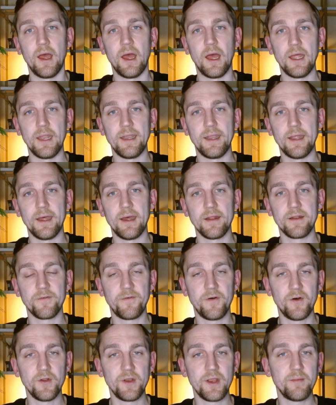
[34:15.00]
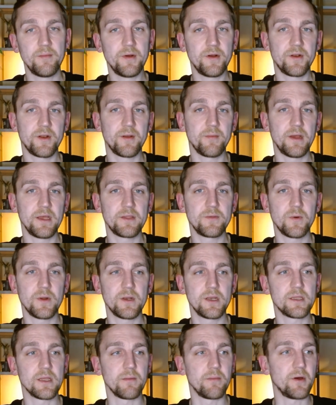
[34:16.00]
And the phone number, the best
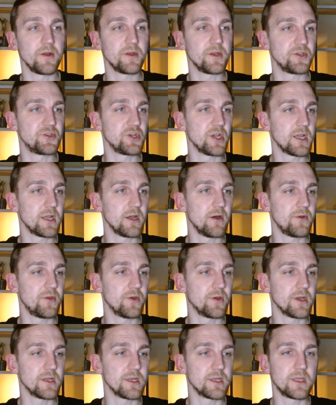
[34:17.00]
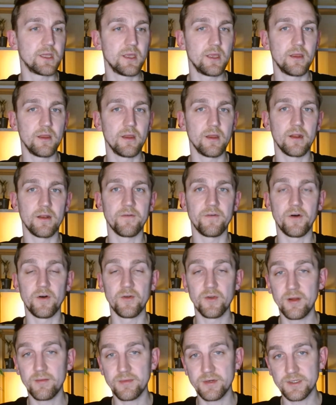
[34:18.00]
one is about the checkout. You can see the
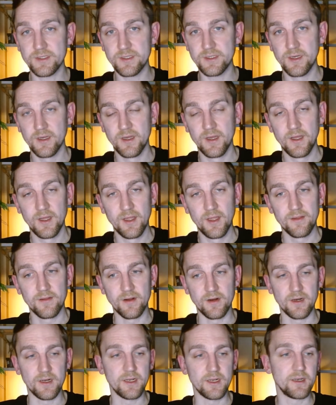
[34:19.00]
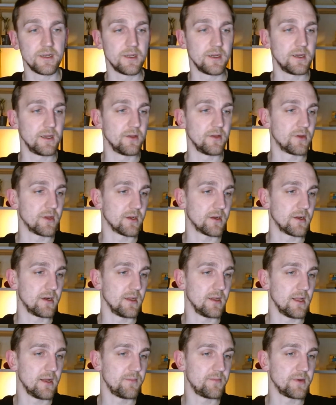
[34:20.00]
phone numbers there, and you can
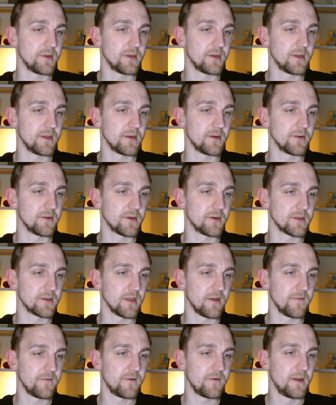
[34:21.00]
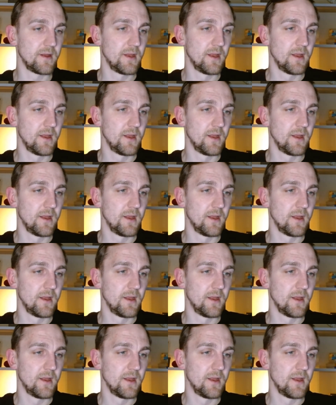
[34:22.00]
call up and do the stuff.